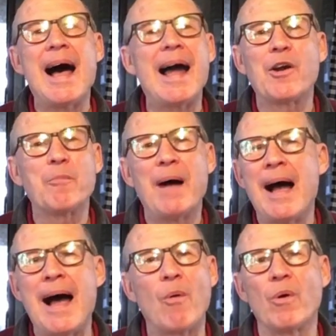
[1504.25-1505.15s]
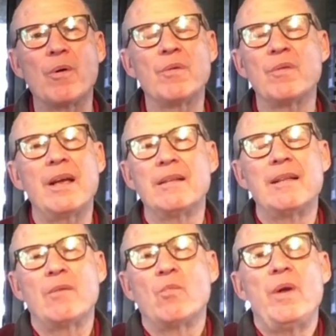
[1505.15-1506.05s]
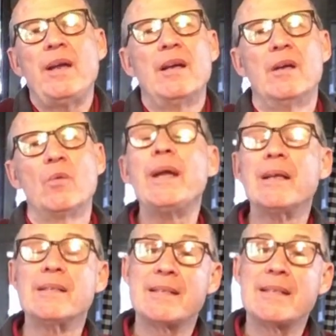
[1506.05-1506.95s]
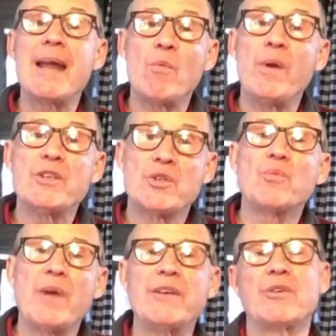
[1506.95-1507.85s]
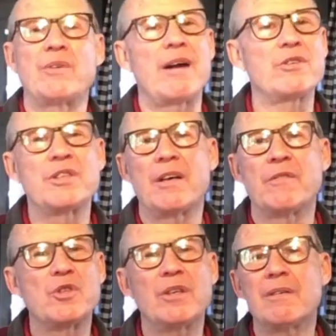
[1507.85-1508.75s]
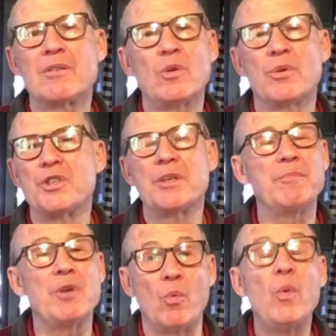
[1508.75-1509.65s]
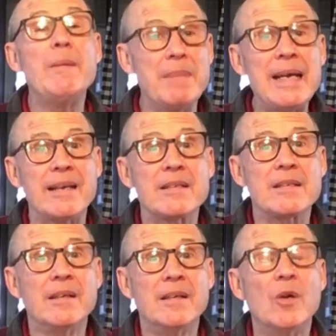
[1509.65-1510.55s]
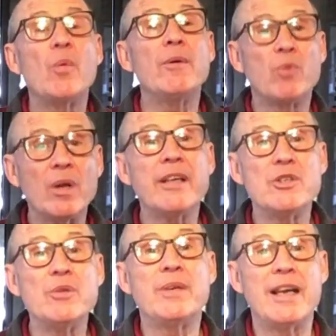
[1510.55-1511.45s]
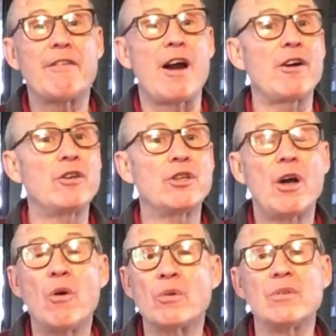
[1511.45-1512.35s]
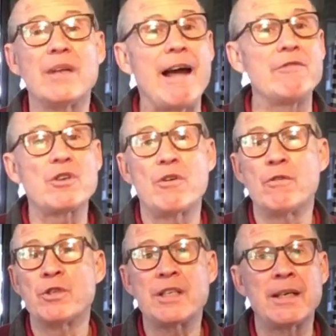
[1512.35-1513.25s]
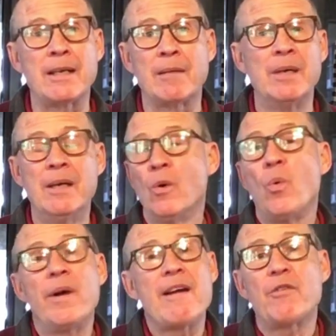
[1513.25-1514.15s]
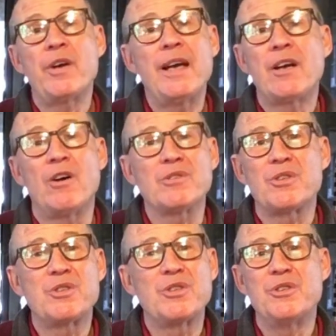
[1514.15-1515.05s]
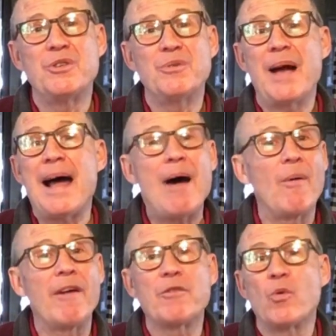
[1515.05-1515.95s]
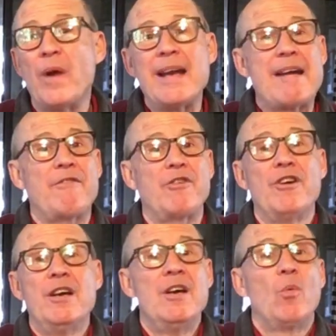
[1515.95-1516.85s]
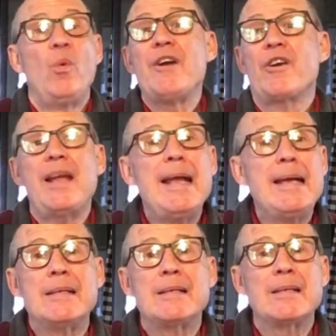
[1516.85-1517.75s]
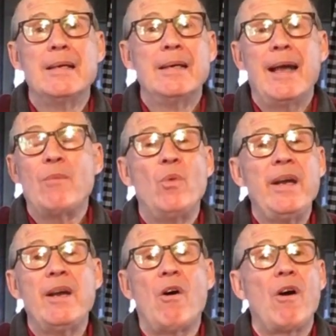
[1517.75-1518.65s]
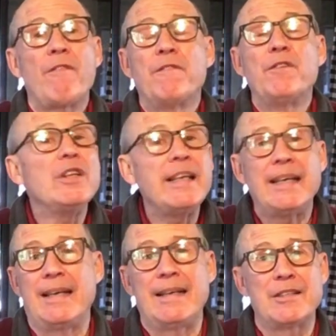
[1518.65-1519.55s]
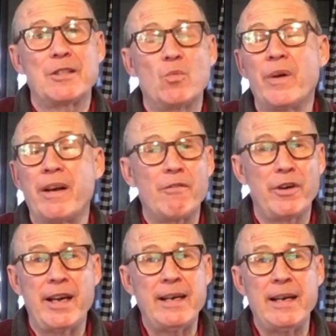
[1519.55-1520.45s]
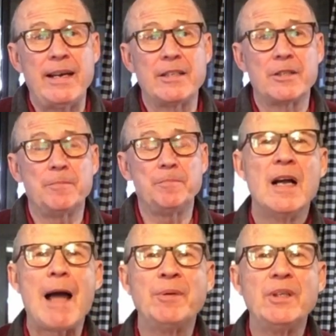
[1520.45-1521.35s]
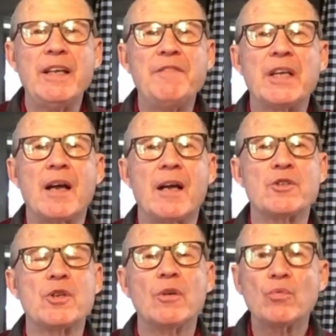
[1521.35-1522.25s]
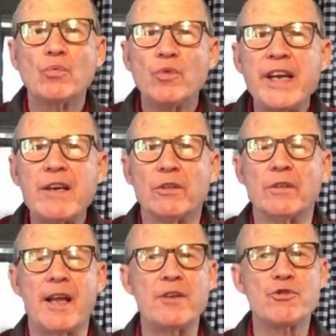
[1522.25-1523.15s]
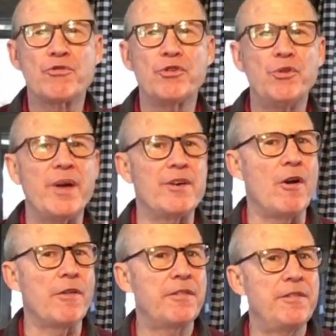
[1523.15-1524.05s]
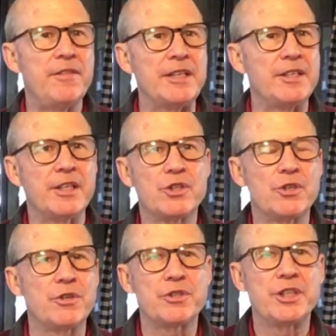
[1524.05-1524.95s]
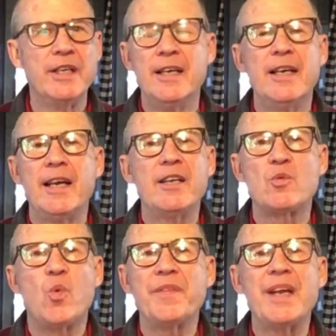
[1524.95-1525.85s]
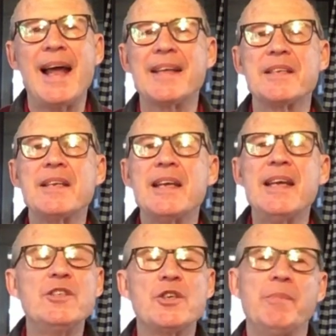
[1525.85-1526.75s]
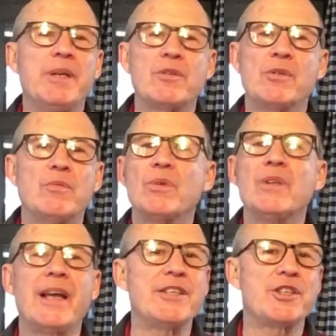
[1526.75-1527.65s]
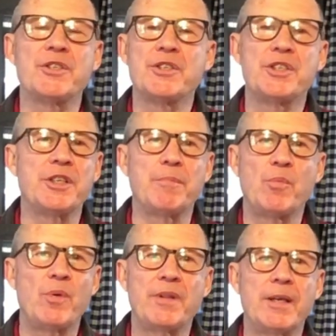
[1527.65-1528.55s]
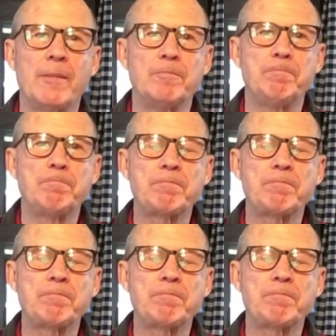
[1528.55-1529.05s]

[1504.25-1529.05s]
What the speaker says: higher power that we say we surrender ourselves to his lordship. No, we mean it. we really do give our total lives over to Him. Whatever He calls us to do, however, whenever, we are His and we are fully His, whatever He needs. I believe that God's real and true and authentic church is one that has an intimate relationship with Him.